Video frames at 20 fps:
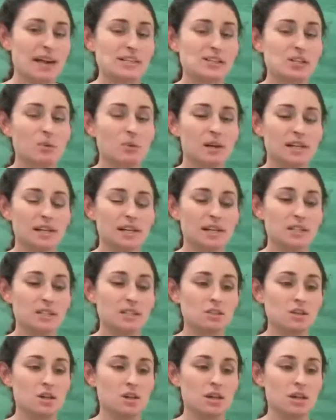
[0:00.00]
so we're gonna get
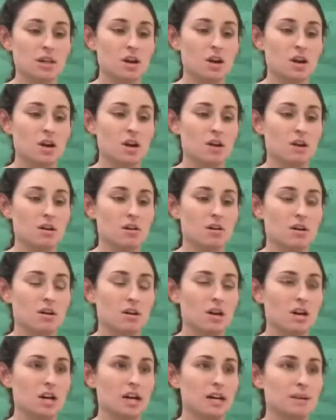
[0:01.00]
started on
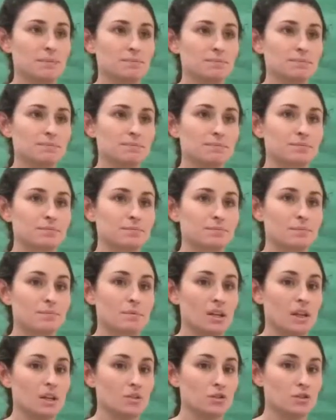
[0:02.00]
our
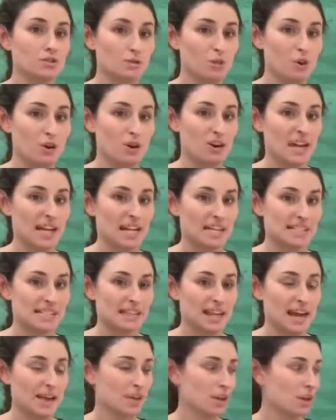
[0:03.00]
drawing
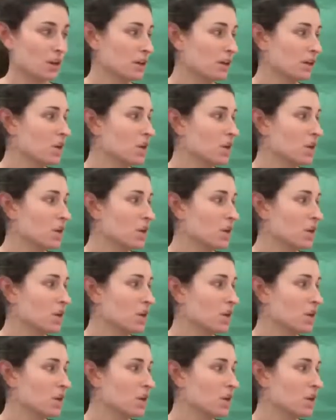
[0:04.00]
together.